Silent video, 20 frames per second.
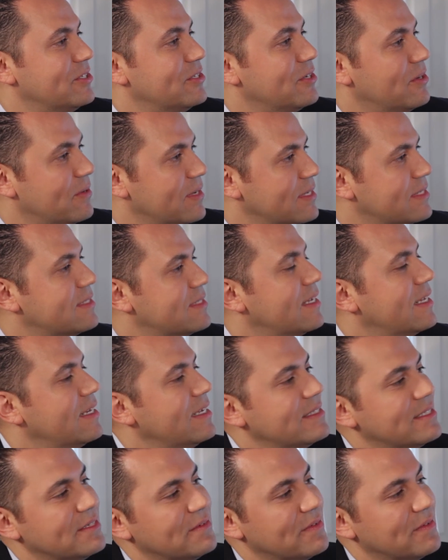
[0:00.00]
you notice
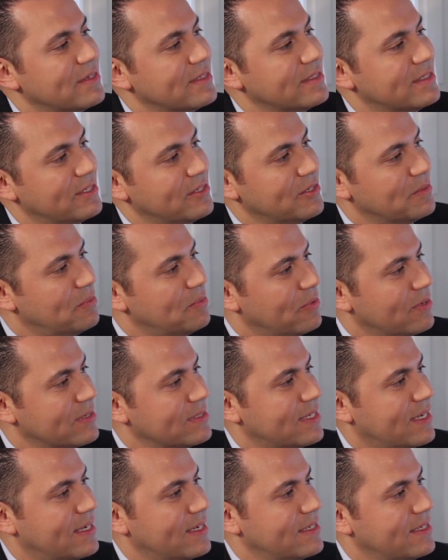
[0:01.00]
any difference in your pore
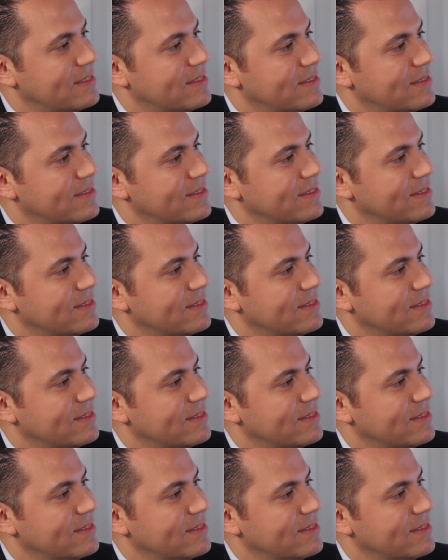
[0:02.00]
size?